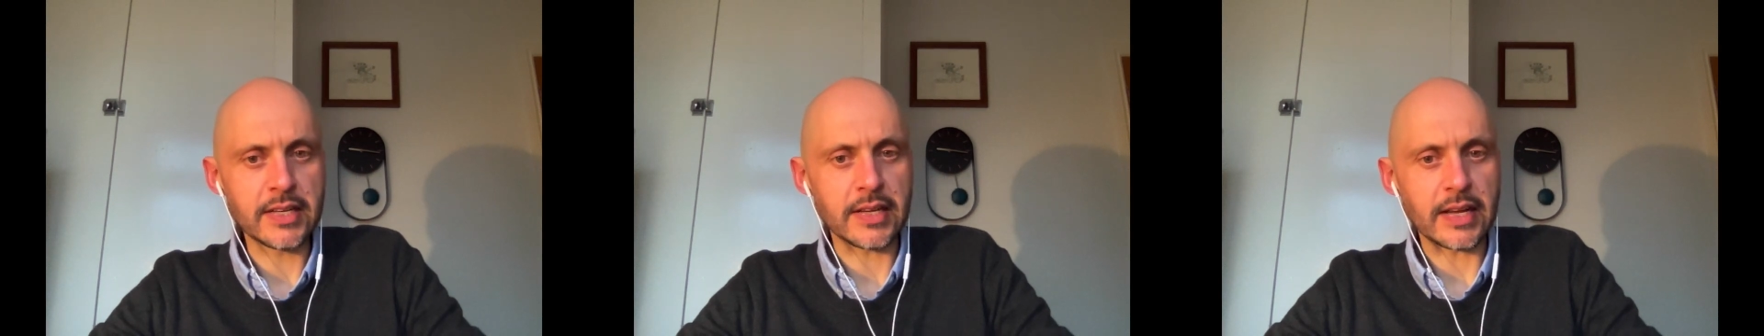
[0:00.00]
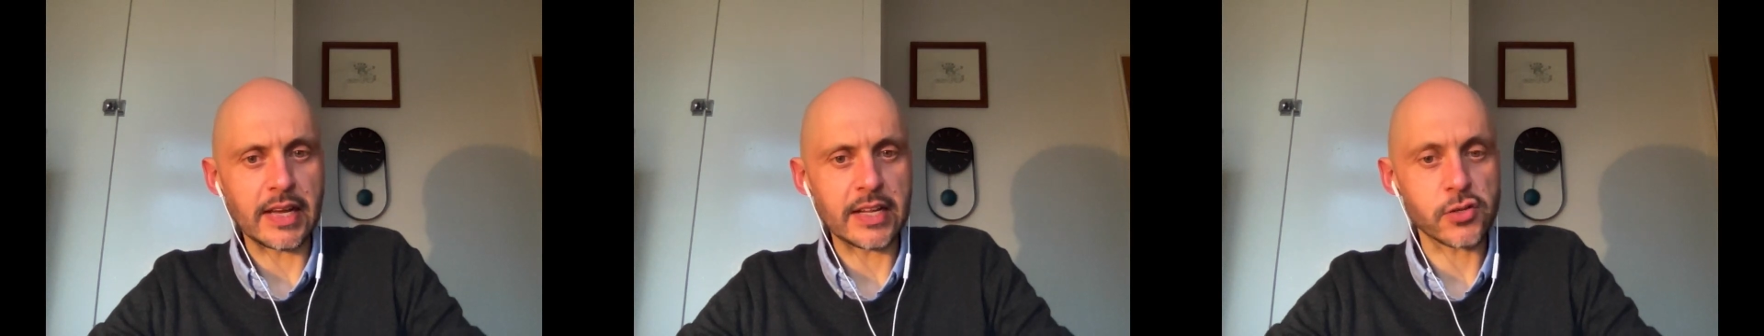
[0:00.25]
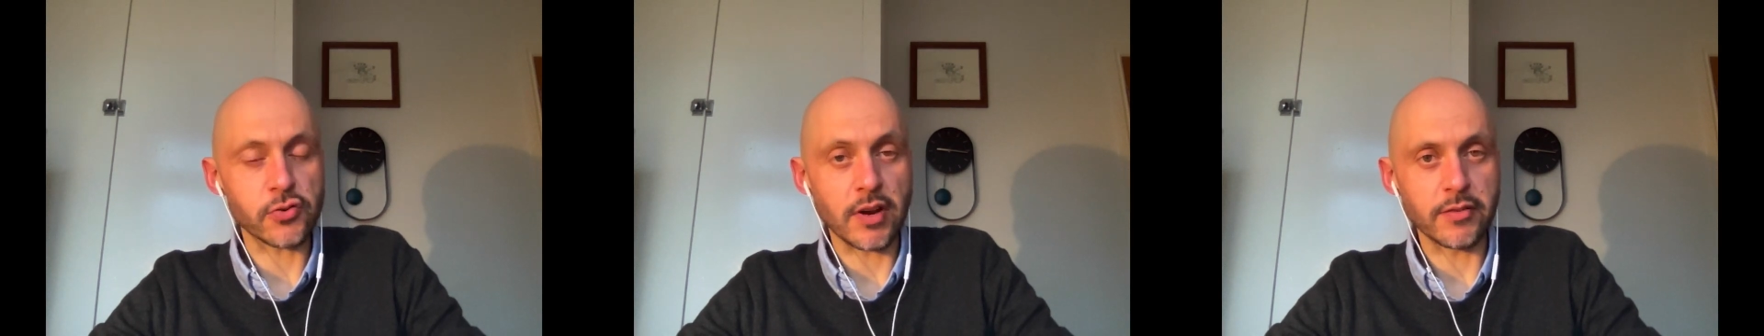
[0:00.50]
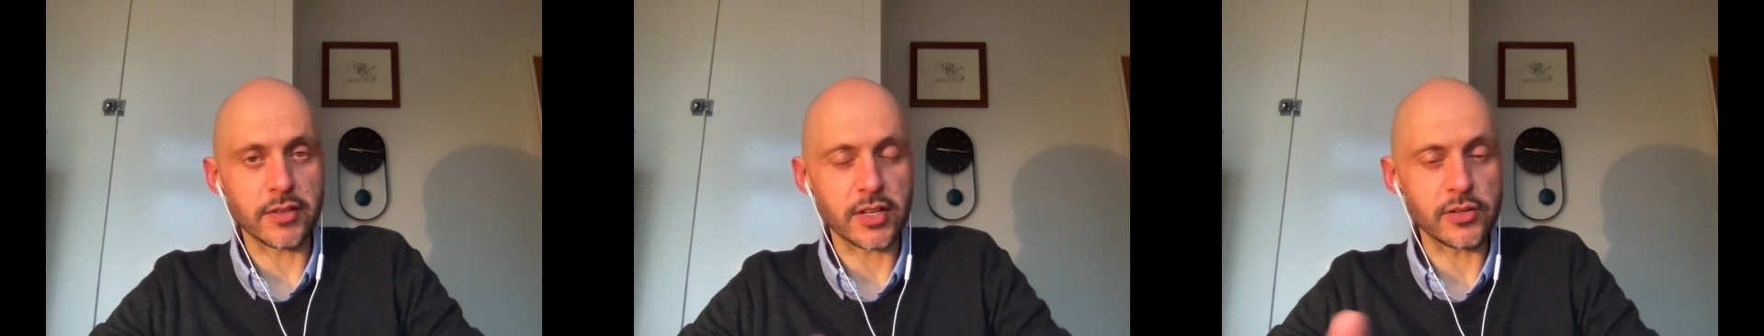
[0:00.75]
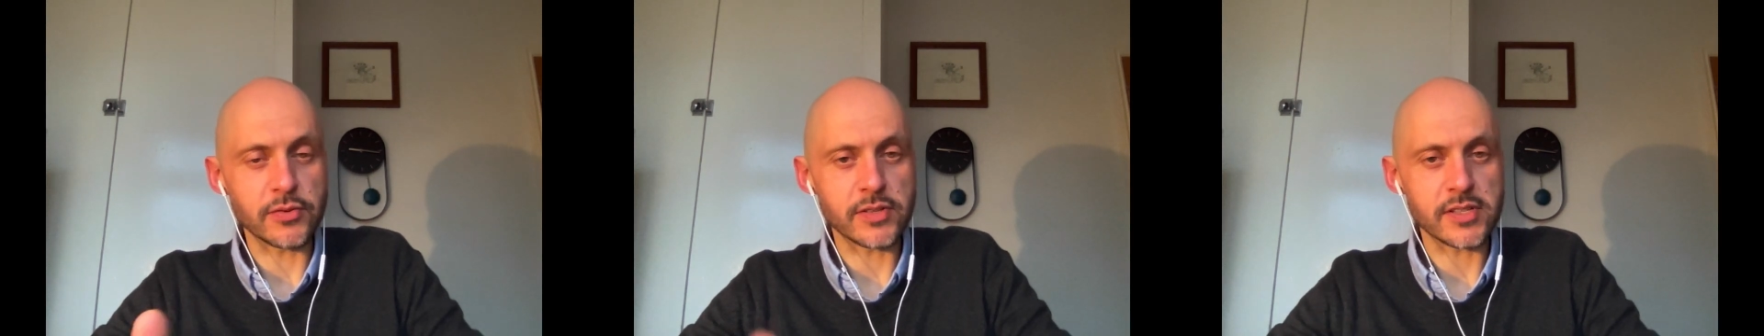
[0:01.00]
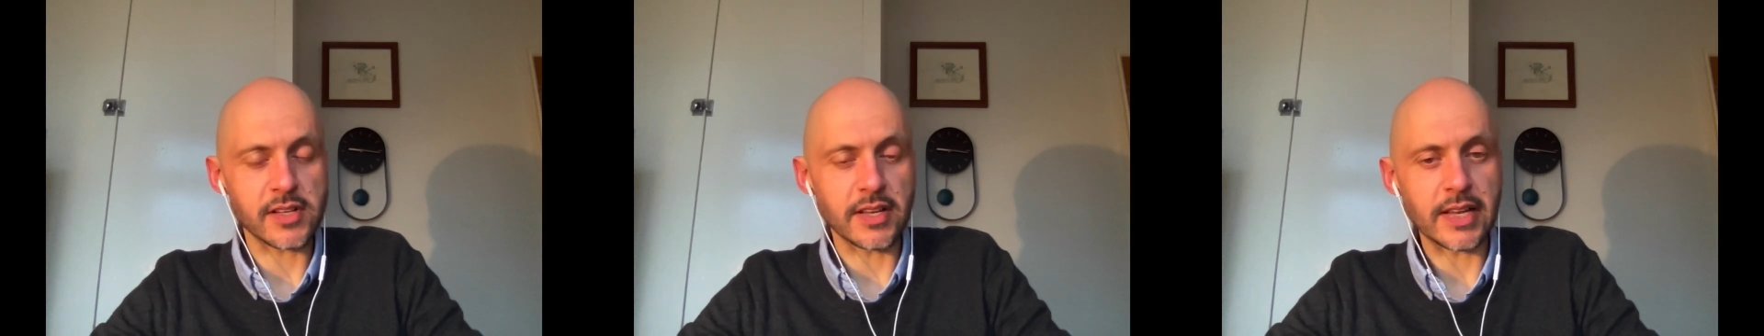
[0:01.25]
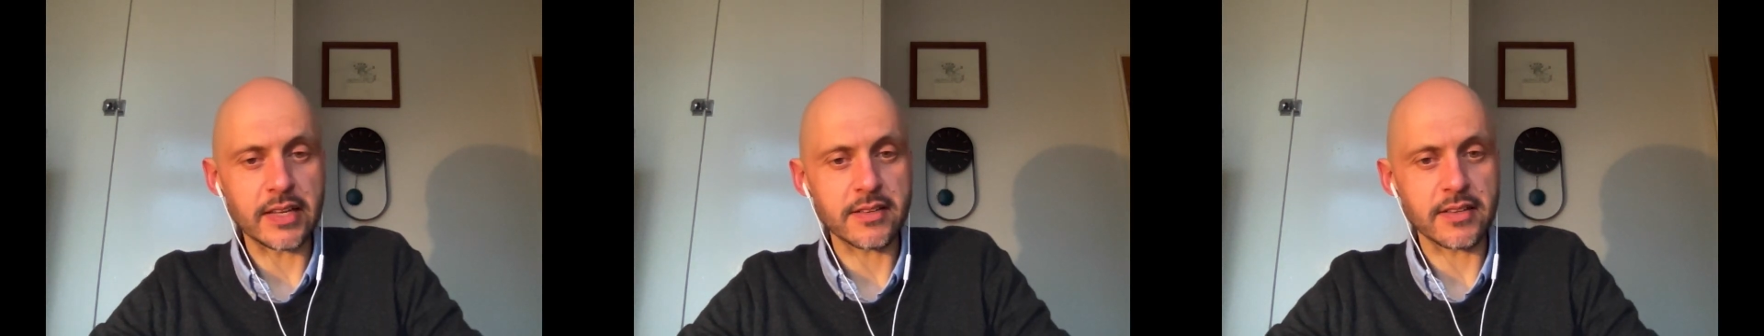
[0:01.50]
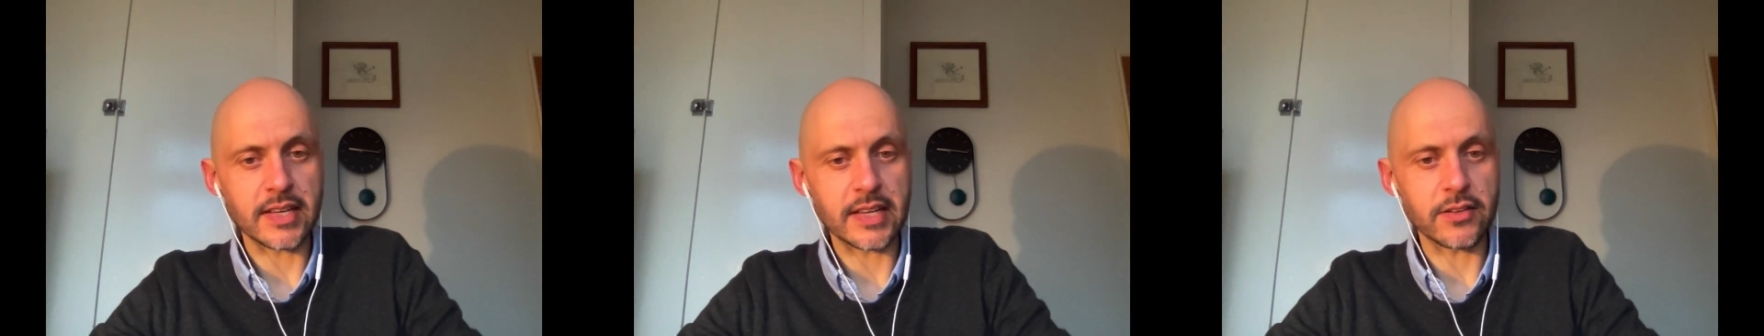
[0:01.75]
uh, to rival those that led to
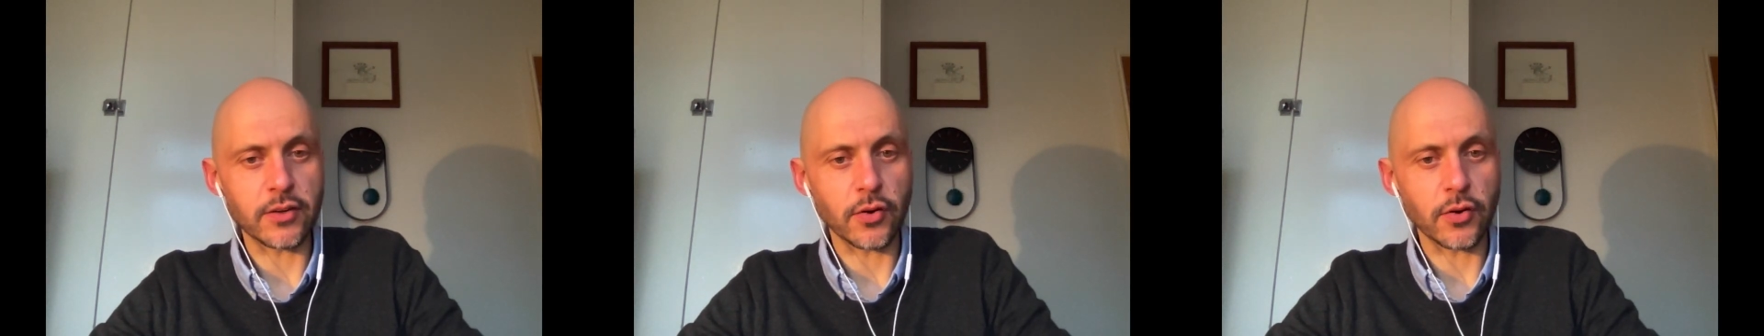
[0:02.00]
the dot